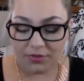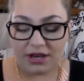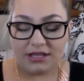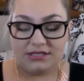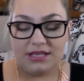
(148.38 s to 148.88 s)

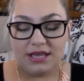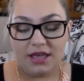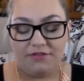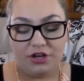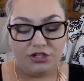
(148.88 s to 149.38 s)
The next thing
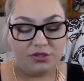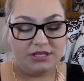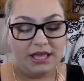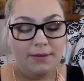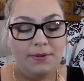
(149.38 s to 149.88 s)
I finished
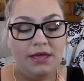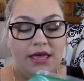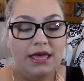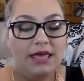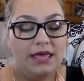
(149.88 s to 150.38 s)
using up
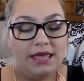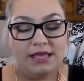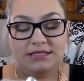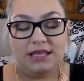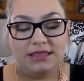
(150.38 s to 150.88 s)

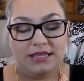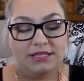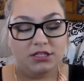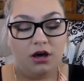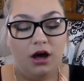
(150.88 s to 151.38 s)
is
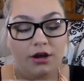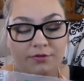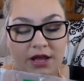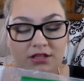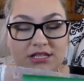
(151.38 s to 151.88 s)
these
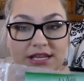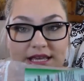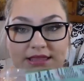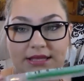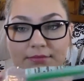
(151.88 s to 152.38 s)
cotton rounds, and I
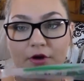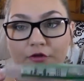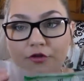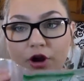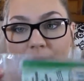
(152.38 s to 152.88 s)
get them
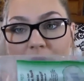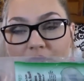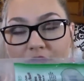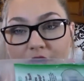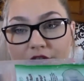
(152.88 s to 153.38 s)
from
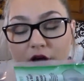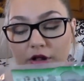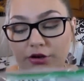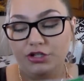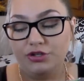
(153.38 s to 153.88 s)
the
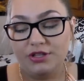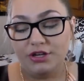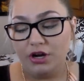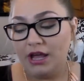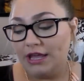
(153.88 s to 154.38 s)
Dollar Tree.
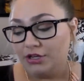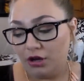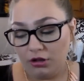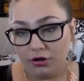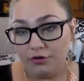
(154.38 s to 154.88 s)
They're
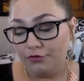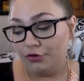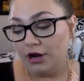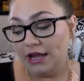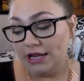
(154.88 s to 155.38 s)

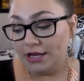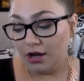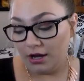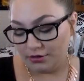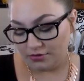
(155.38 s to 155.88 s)
$1.80
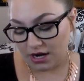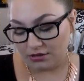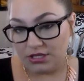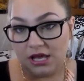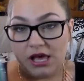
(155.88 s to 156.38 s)
cotton
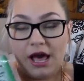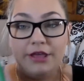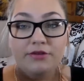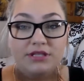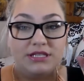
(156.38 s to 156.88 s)
rounds.
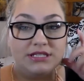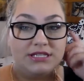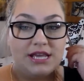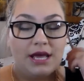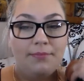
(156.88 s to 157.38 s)
I use these
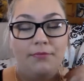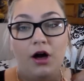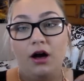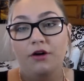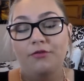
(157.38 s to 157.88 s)
to take
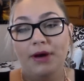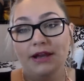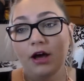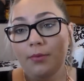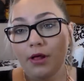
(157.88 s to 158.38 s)
off
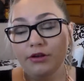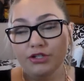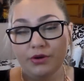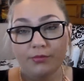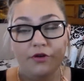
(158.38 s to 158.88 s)
my nail
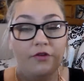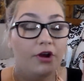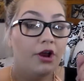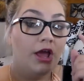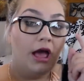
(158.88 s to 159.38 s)
polish
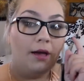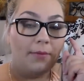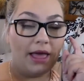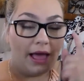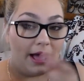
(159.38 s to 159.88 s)
remover,
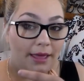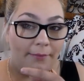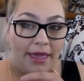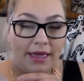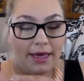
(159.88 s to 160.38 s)
my
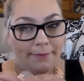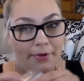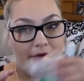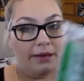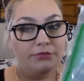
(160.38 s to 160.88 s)
eye
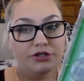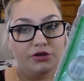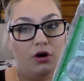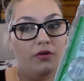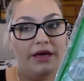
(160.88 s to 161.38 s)
makeup,
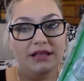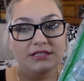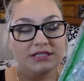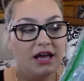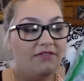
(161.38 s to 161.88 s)
just all
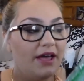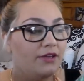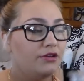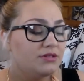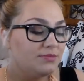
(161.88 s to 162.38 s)
that stuff.
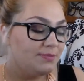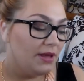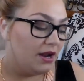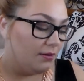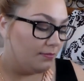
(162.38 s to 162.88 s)
I use them to
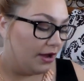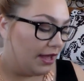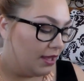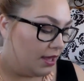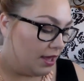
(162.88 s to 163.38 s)
pin on
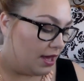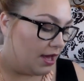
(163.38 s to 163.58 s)
my